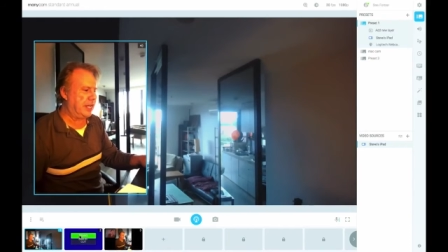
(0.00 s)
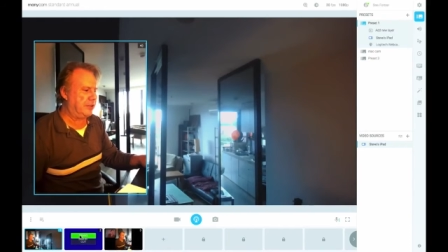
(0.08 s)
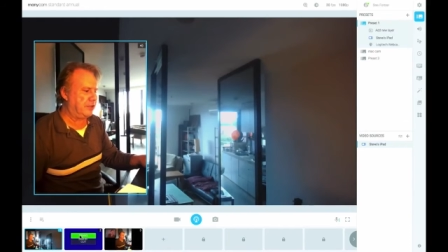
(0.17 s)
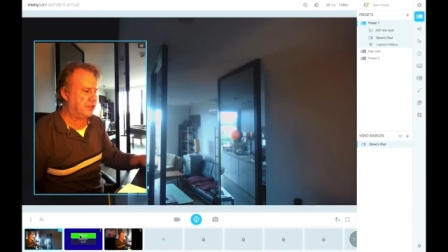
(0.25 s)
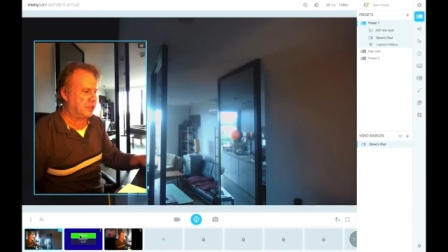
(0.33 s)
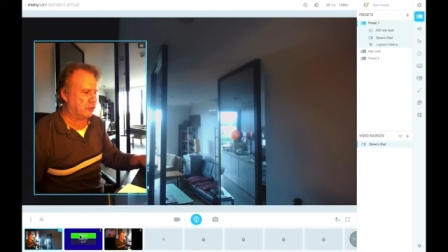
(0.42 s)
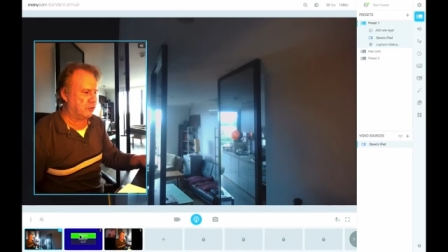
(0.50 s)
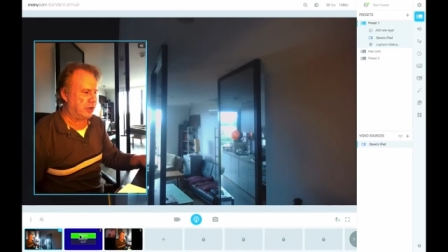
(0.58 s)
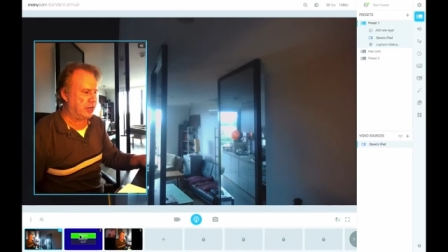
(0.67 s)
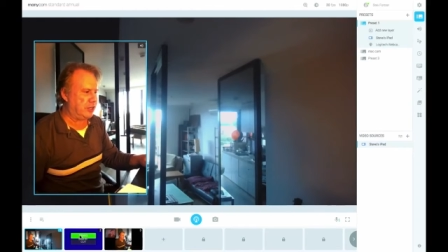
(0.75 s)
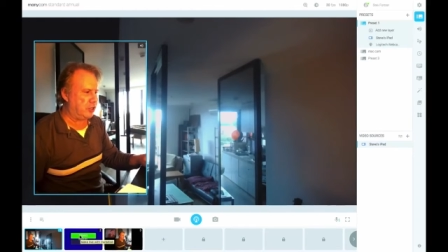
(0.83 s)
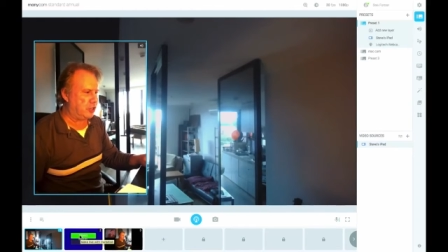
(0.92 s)
in the
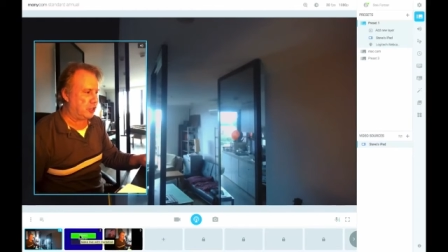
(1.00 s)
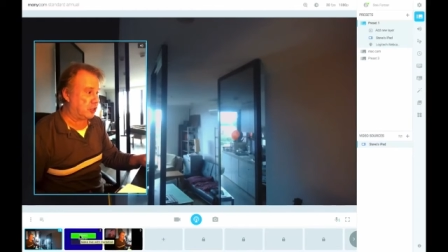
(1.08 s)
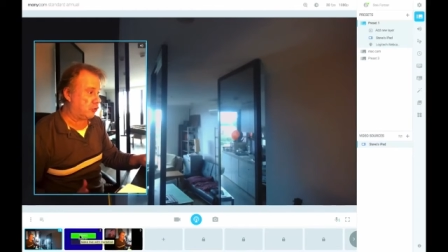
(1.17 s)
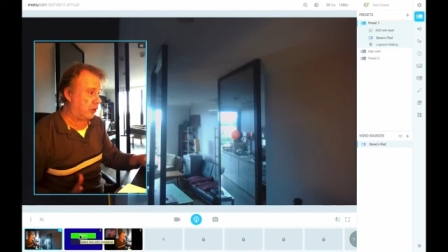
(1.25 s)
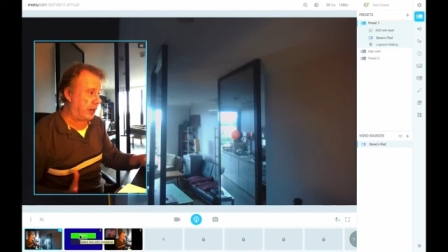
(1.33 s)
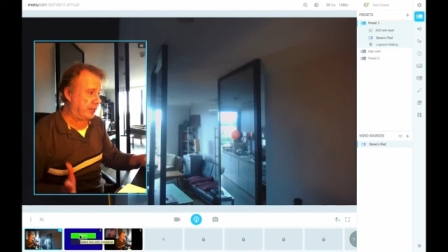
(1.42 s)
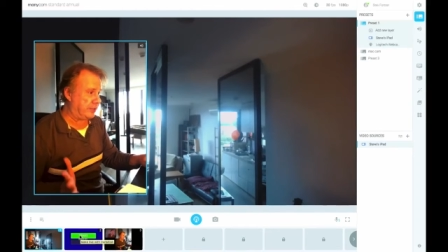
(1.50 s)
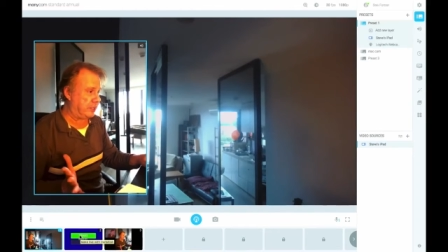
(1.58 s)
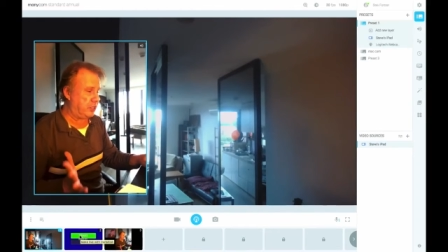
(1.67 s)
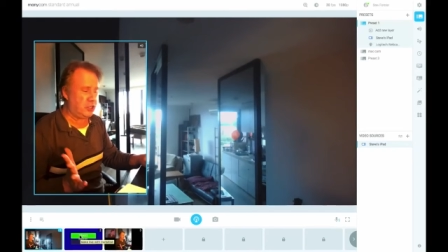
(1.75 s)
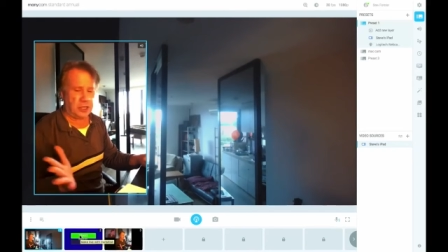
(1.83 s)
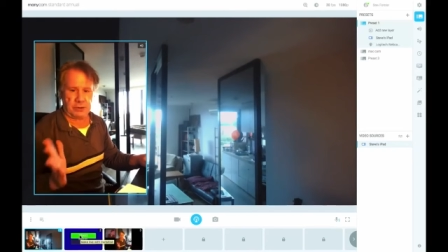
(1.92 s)
screen you just
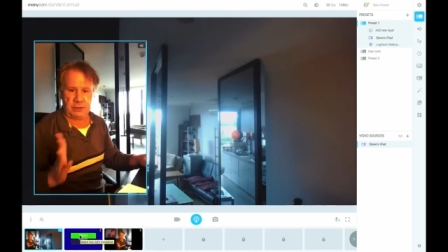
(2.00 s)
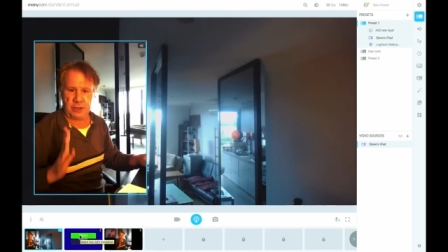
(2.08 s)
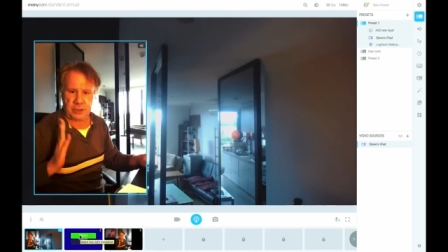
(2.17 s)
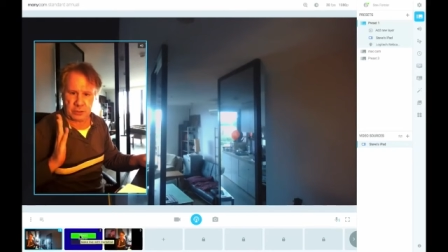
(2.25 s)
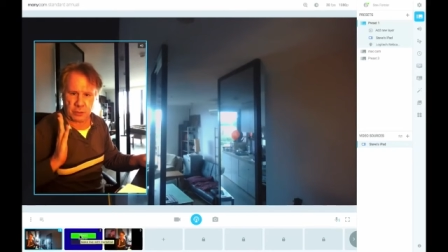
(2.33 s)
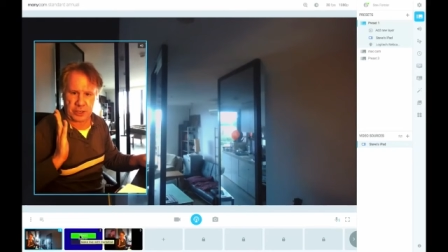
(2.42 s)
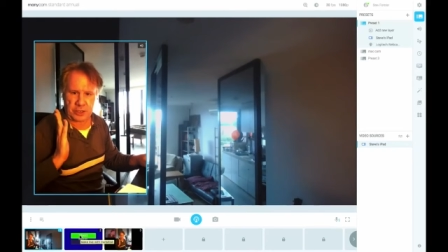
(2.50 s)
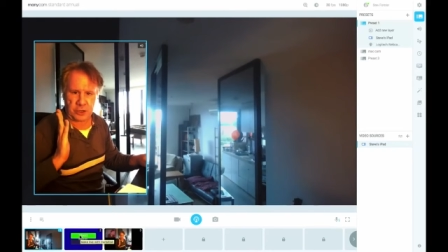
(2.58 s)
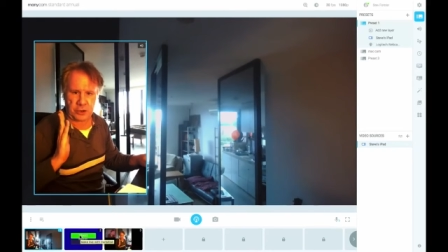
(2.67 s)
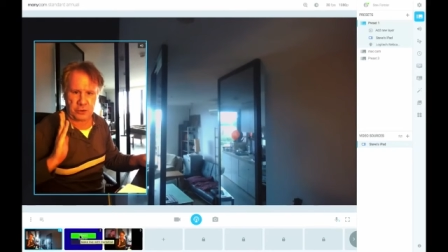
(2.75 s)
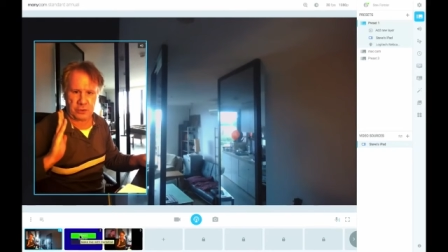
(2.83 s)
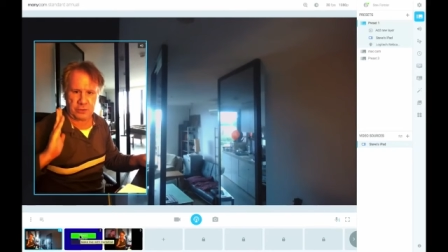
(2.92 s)
transition. This is when
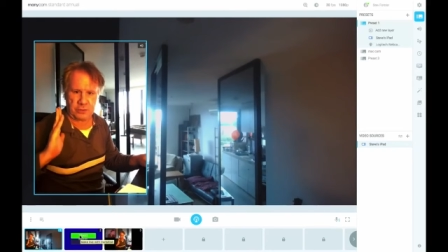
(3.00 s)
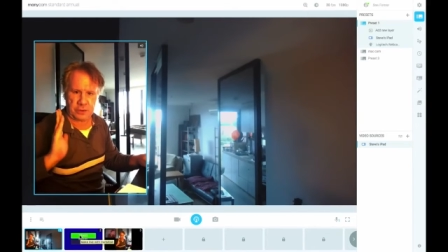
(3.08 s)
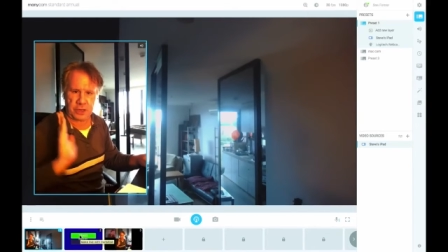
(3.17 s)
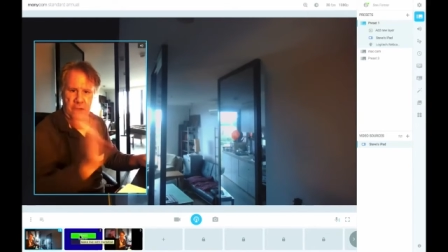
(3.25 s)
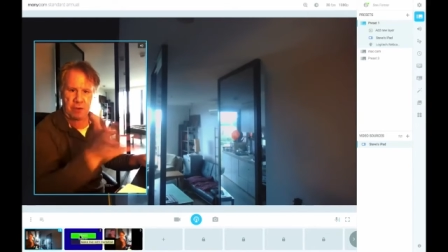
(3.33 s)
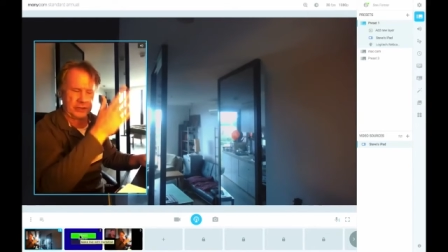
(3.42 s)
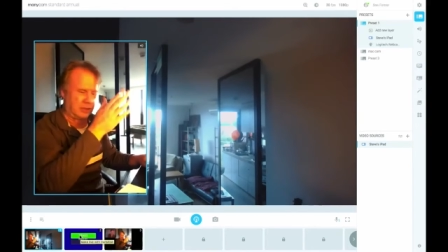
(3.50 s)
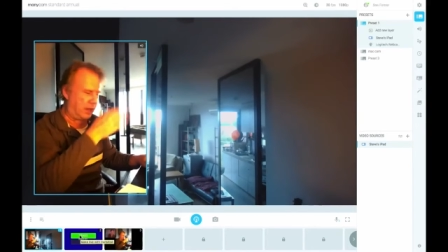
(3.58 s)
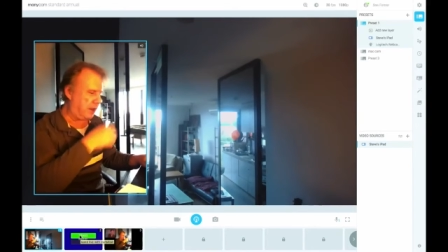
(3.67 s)
you're going